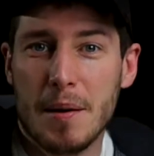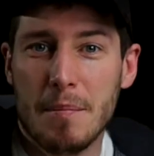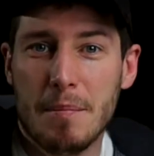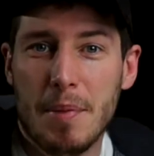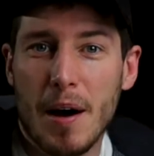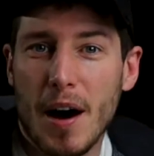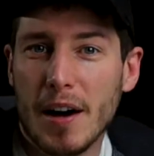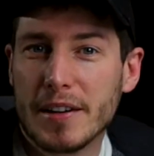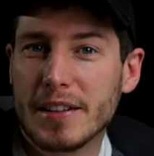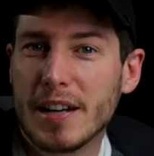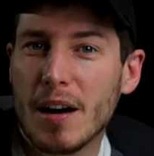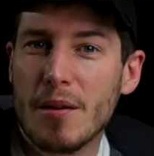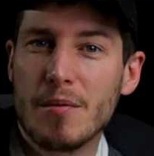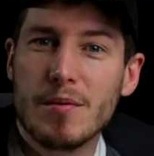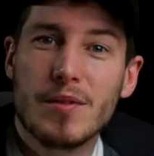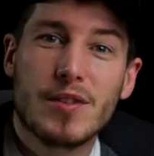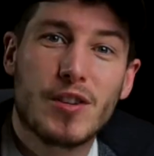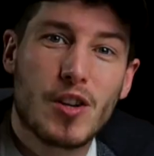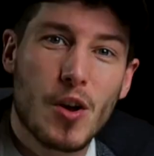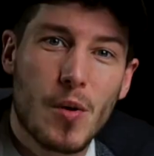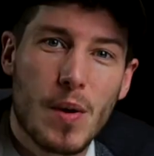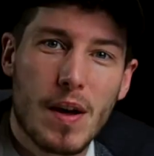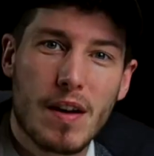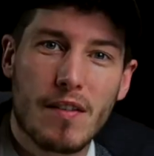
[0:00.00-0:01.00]
but I don't
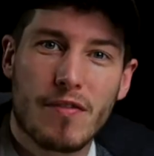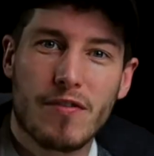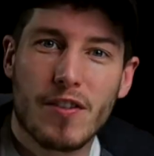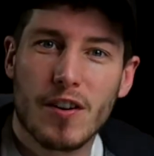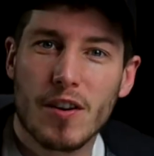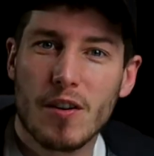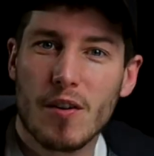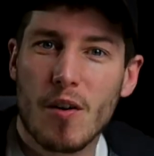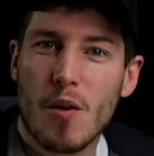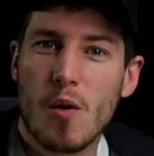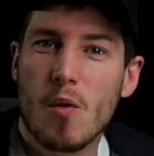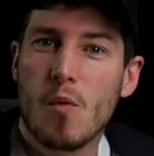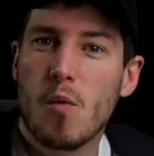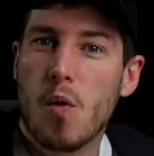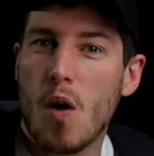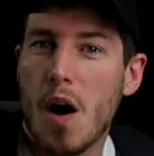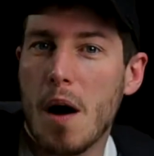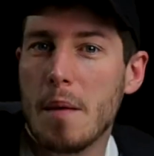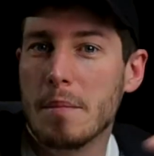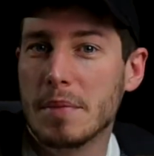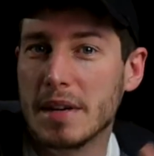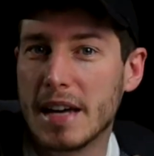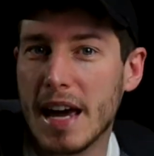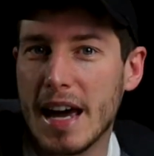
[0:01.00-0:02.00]
do it for what
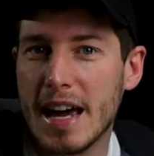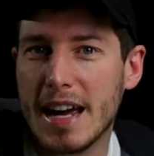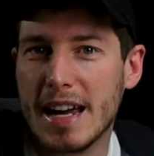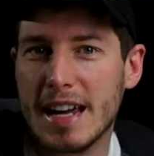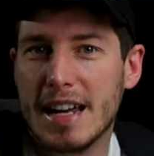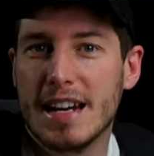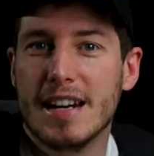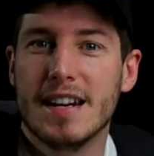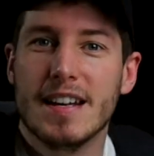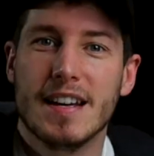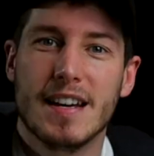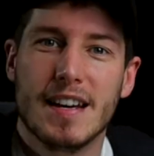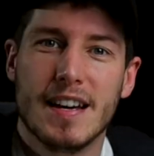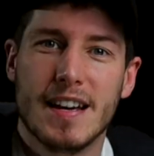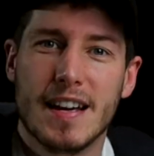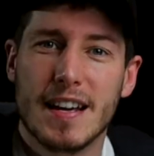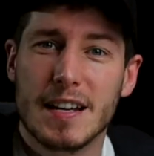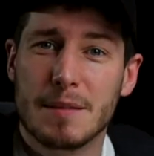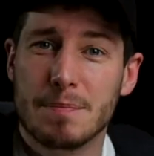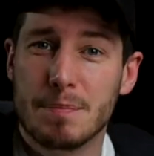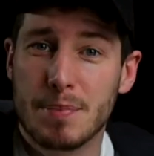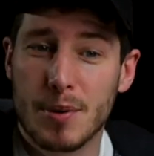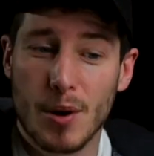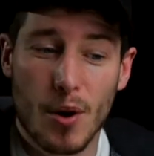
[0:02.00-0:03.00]
I'm getting.
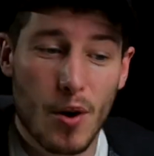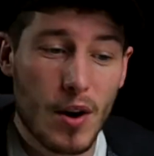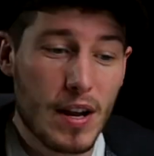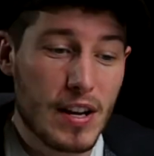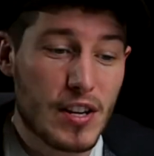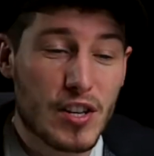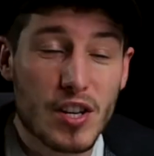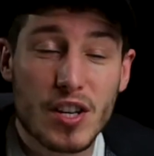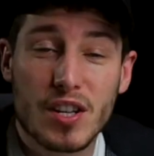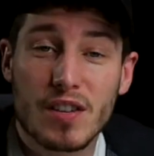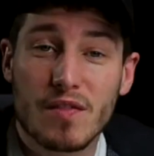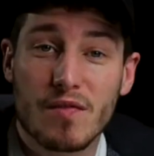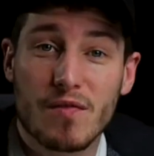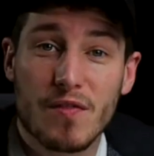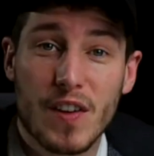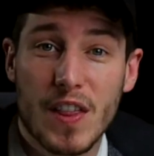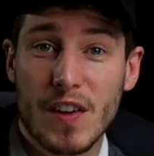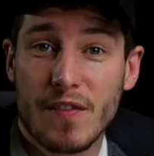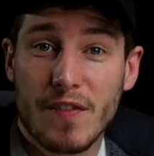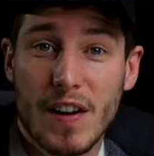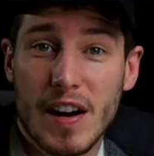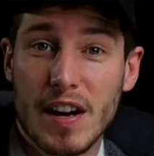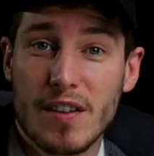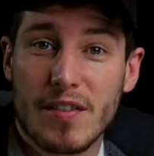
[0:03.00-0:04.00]
It's purely just for the
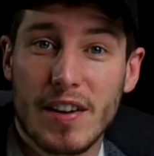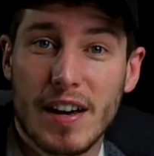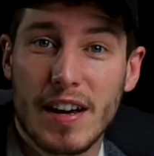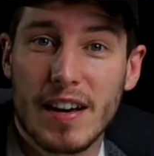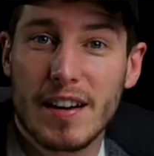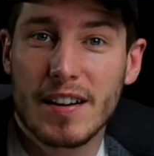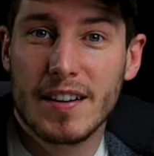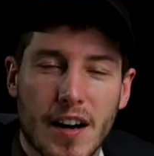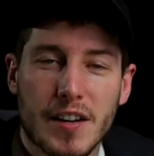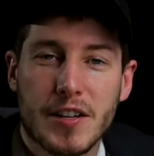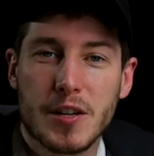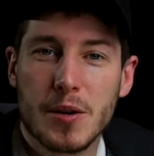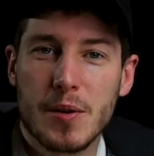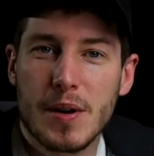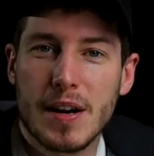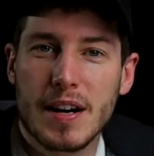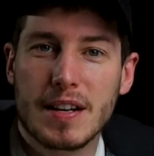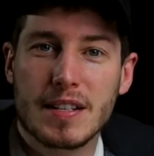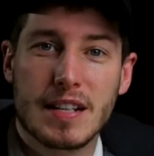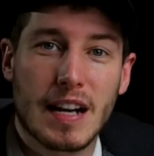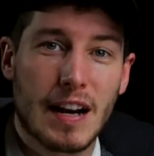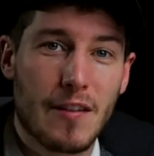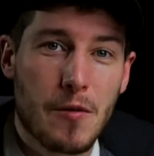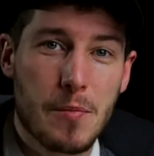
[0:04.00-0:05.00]
fun of it. I do it
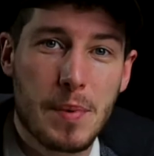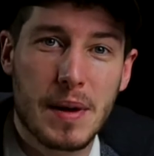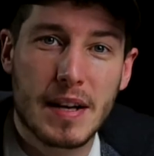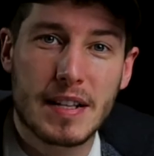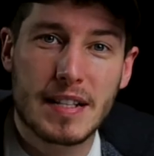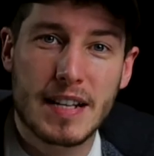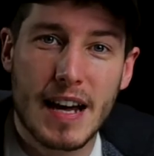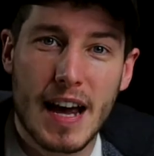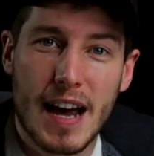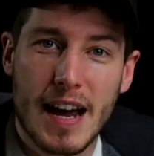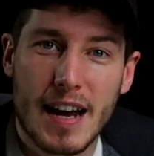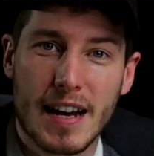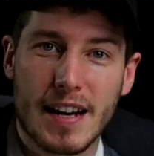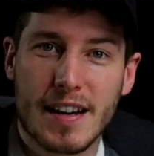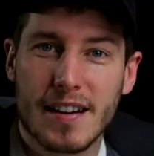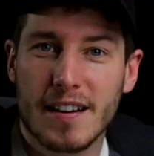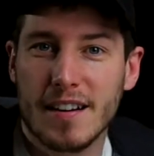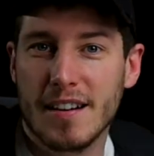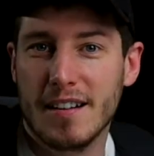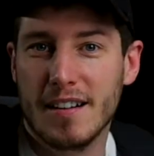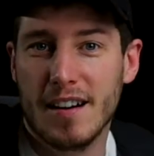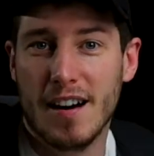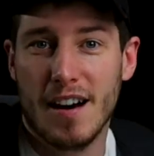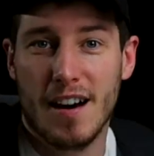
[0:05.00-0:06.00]
because I love a bit of tech.
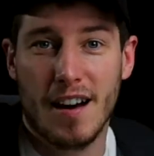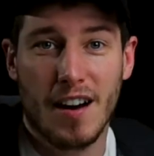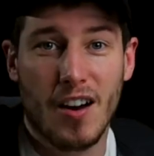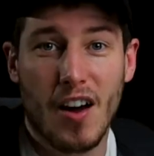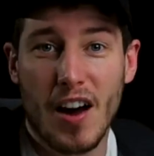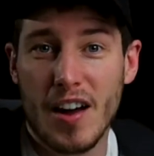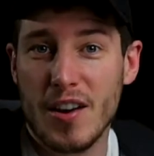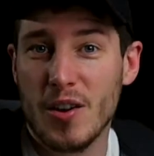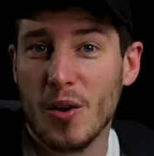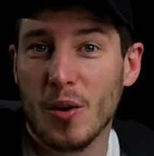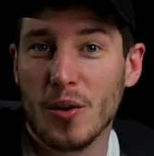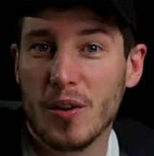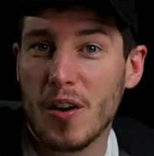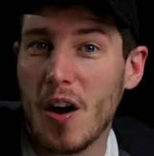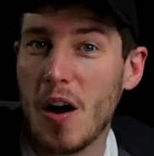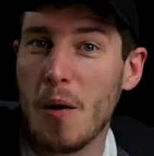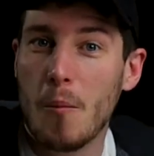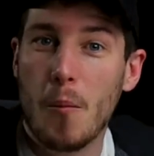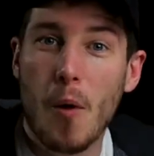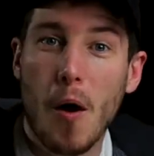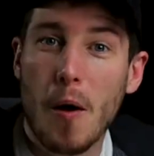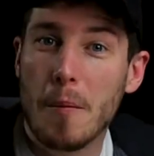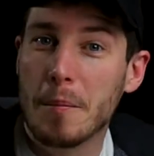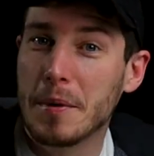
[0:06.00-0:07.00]
I like not
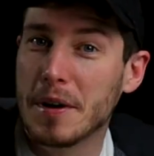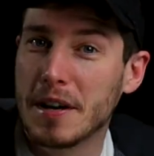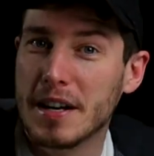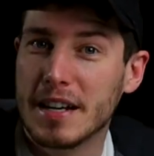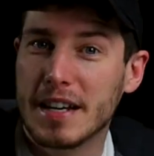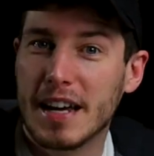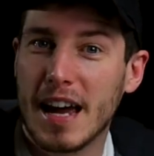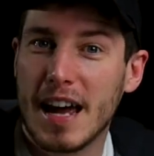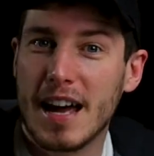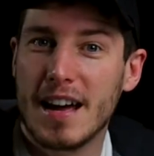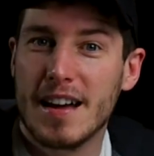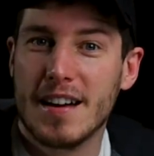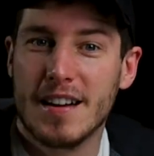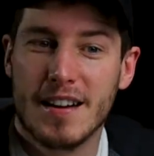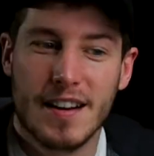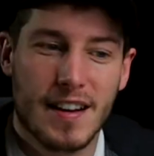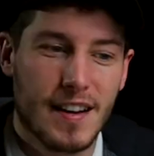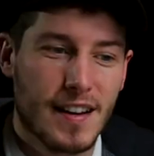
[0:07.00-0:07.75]
knowing what I'm gonna get.